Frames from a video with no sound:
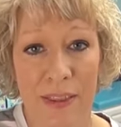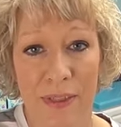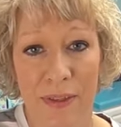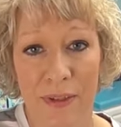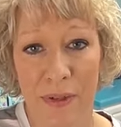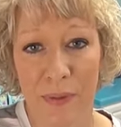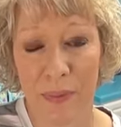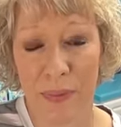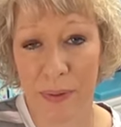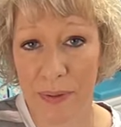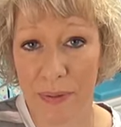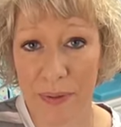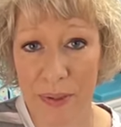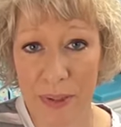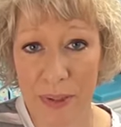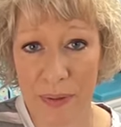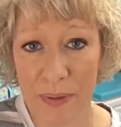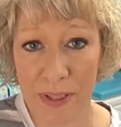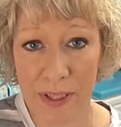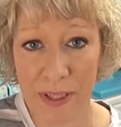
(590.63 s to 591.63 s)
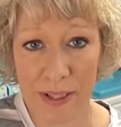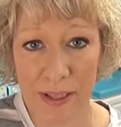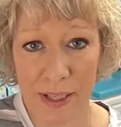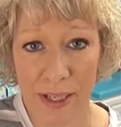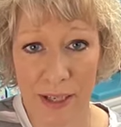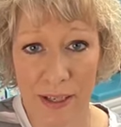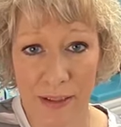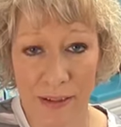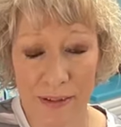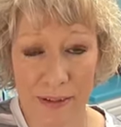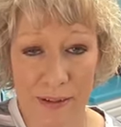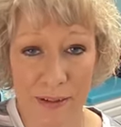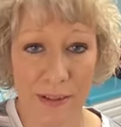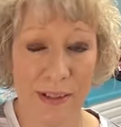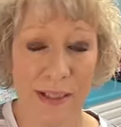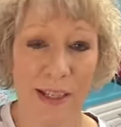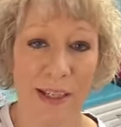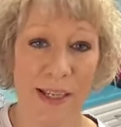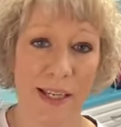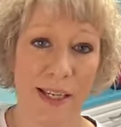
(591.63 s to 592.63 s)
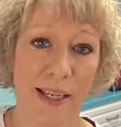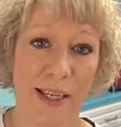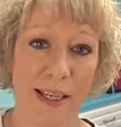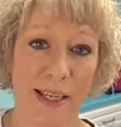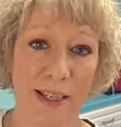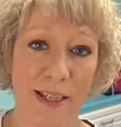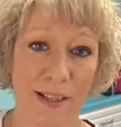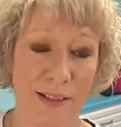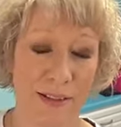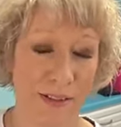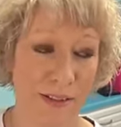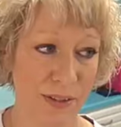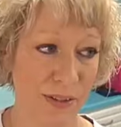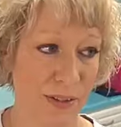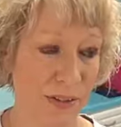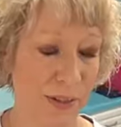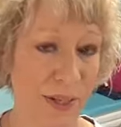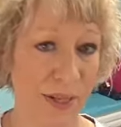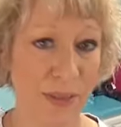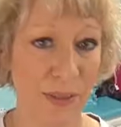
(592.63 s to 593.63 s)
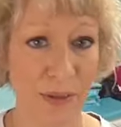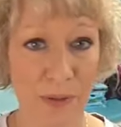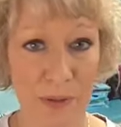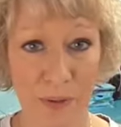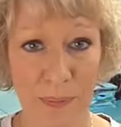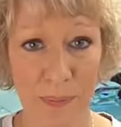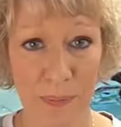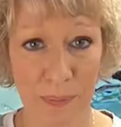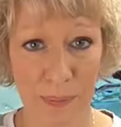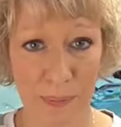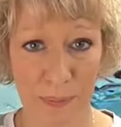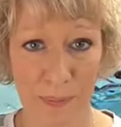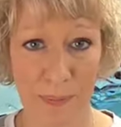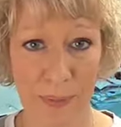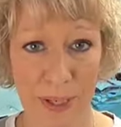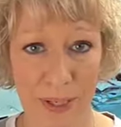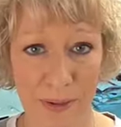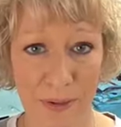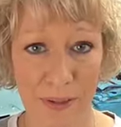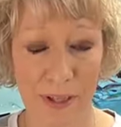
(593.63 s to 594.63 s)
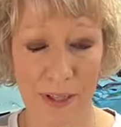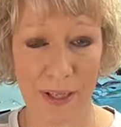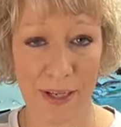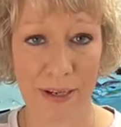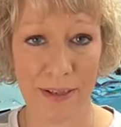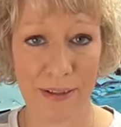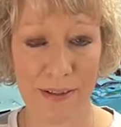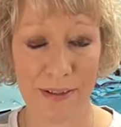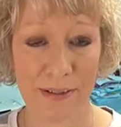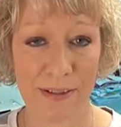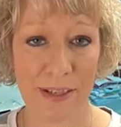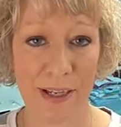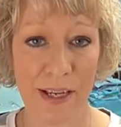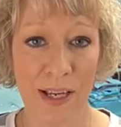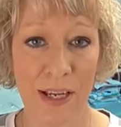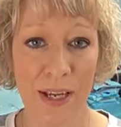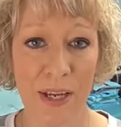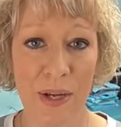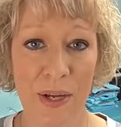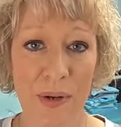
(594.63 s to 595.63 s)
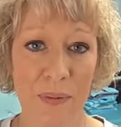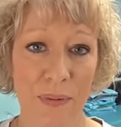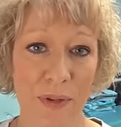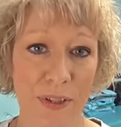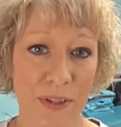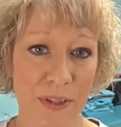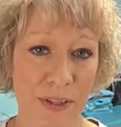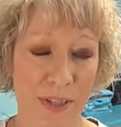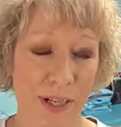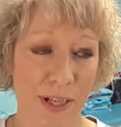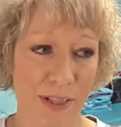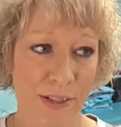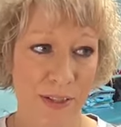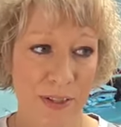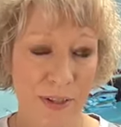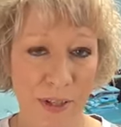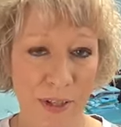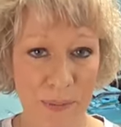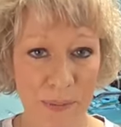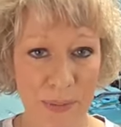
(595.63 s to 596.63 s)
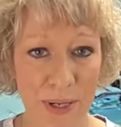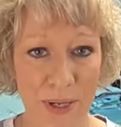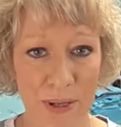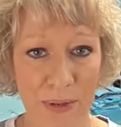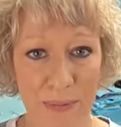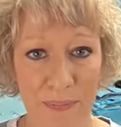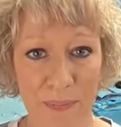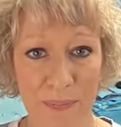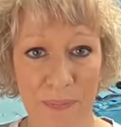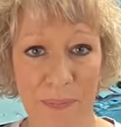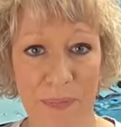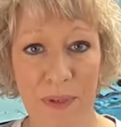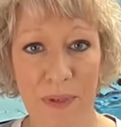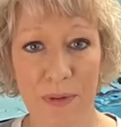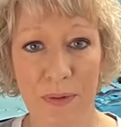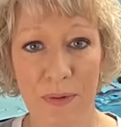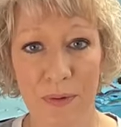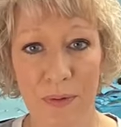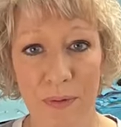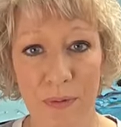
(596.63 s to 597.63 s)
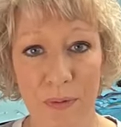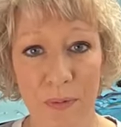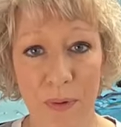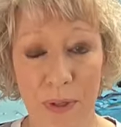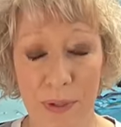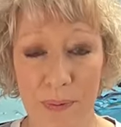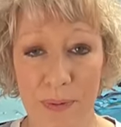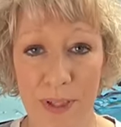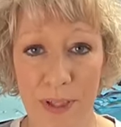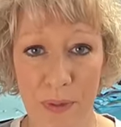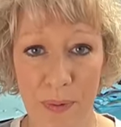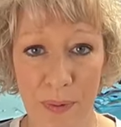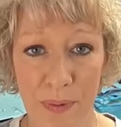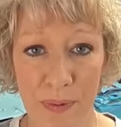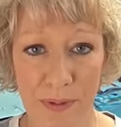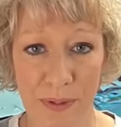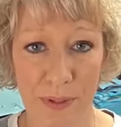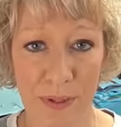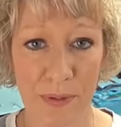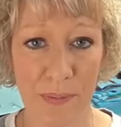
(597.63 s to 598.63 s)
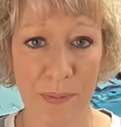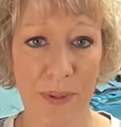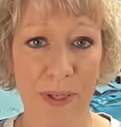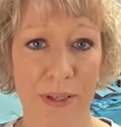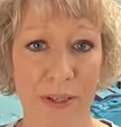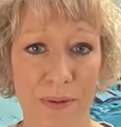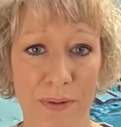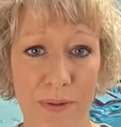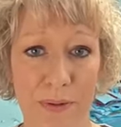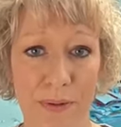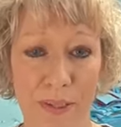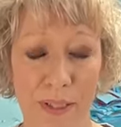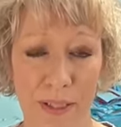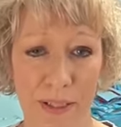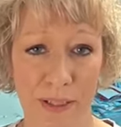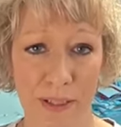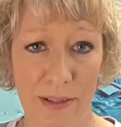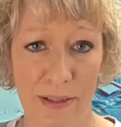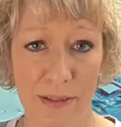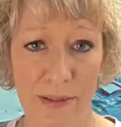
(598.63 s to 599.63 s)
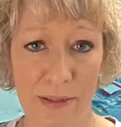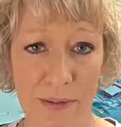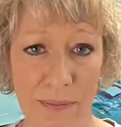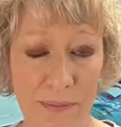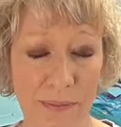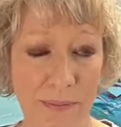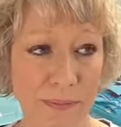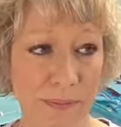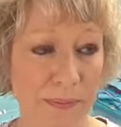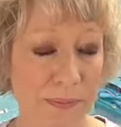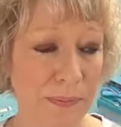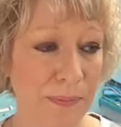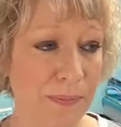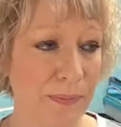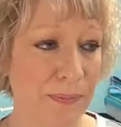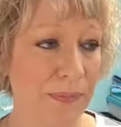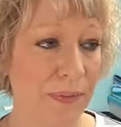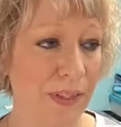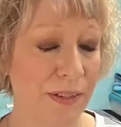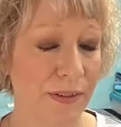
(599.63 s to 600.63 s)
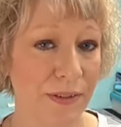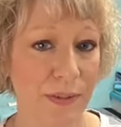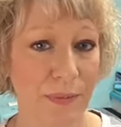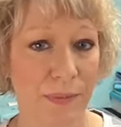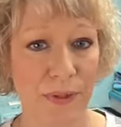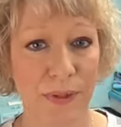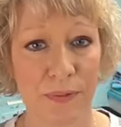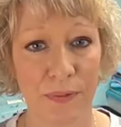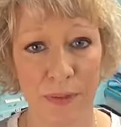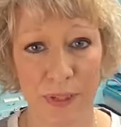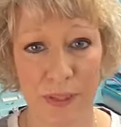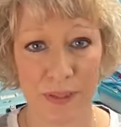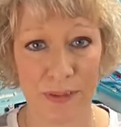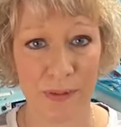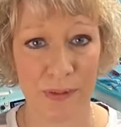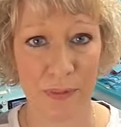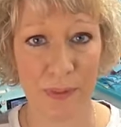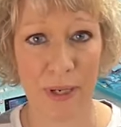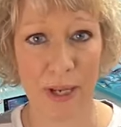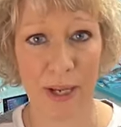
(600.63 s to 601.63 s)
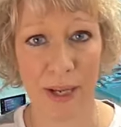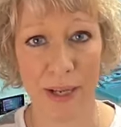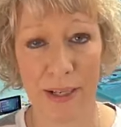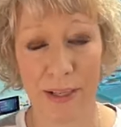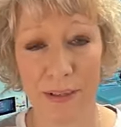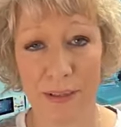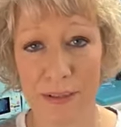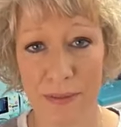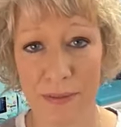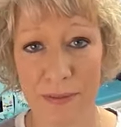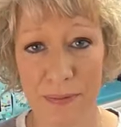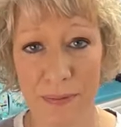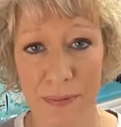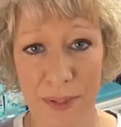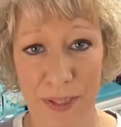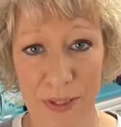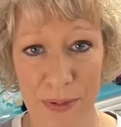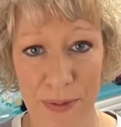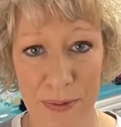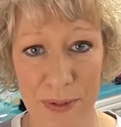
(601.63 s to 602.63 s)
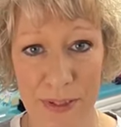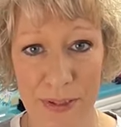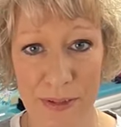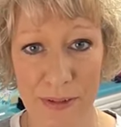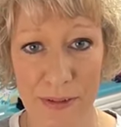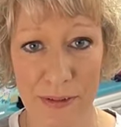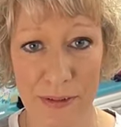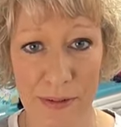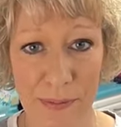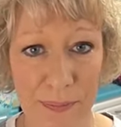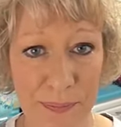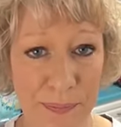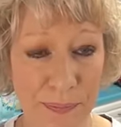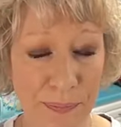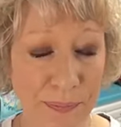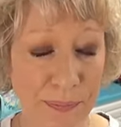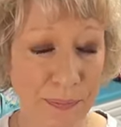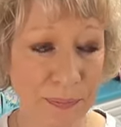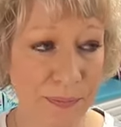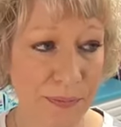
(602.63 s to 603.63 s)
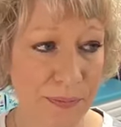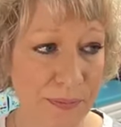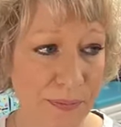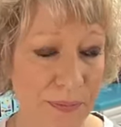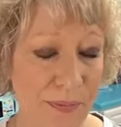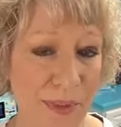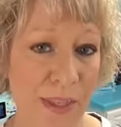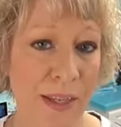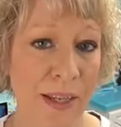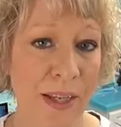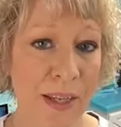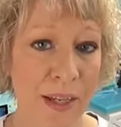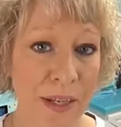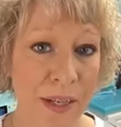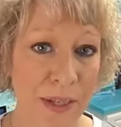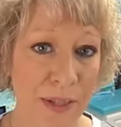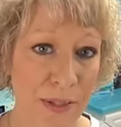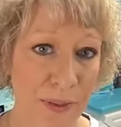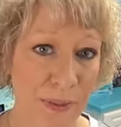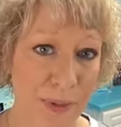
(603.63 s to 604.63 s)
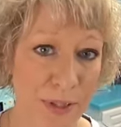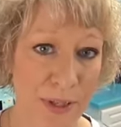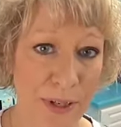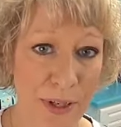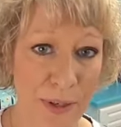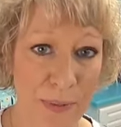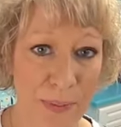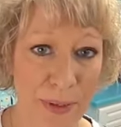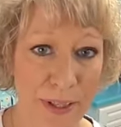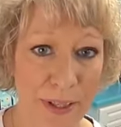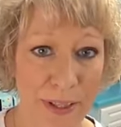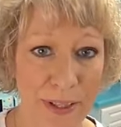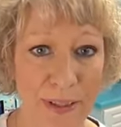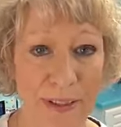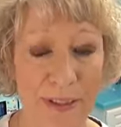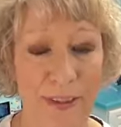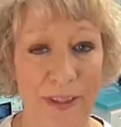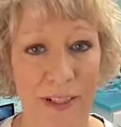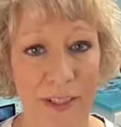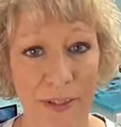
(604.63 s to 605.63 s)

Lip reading: They're a pre-recorded class. And you get the panel class, which I talk about what I'm going to quilt on the panel and some of the reasons behind my choices. So we talk about it, then